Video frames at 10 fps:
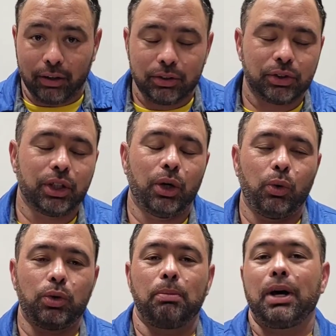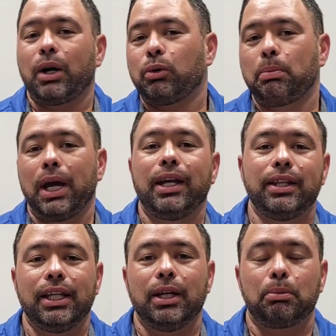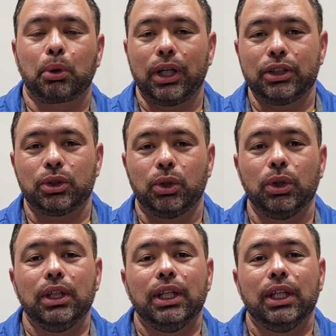So the buyer will pay the appraisal